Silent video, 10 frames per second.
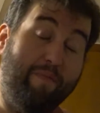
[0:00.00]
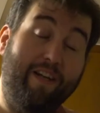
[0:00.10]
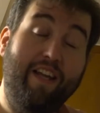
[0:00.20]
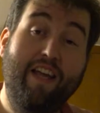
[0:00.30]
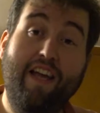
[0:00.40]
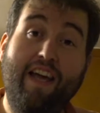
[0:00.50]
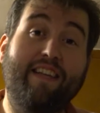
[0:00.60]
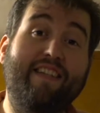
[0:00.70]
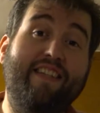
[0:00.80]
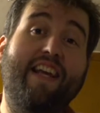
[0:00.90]
But
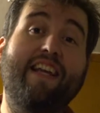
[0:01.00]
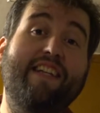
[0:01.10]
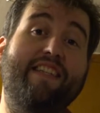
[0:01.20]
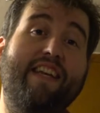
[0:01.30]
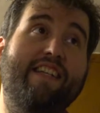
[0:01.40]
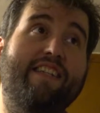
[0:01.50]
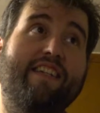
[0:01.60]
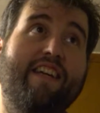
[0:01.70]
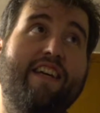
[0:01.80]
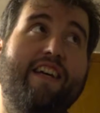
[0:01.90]
as I said, it's
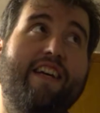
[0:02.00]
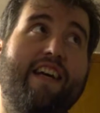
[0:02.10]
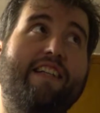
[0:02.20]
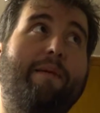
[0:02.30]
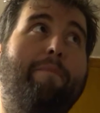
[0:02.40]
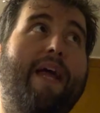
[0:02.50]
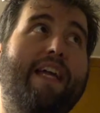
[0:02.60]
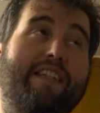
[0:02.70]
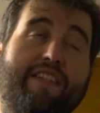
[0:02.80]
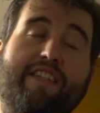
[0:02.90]
a
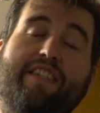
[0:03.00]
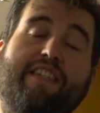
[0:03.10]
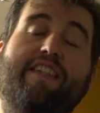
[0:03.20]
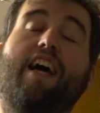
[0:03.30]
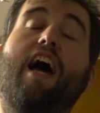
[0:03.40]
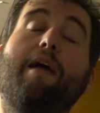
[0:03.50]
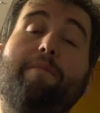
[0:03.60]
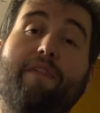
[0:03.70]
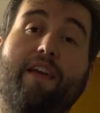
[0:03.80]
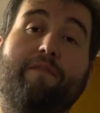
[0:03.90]
patience and a
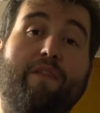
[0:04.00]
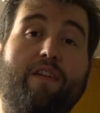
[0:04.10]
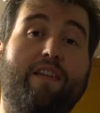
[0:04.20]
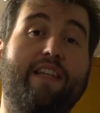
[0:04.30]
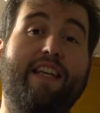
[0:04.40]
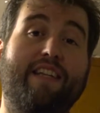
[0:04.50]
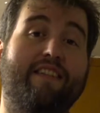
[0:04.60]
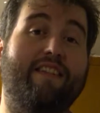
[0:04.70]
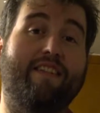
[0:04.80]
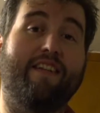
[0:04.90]
time thing to get
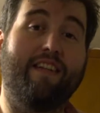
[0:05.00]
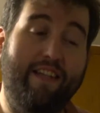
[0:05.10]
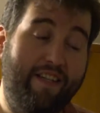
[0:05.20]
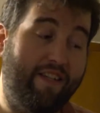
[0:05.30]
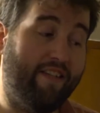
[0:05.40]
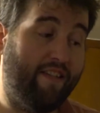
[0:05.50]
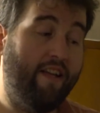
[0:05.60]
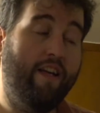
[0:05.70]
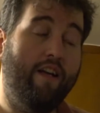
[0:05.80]
such delicious,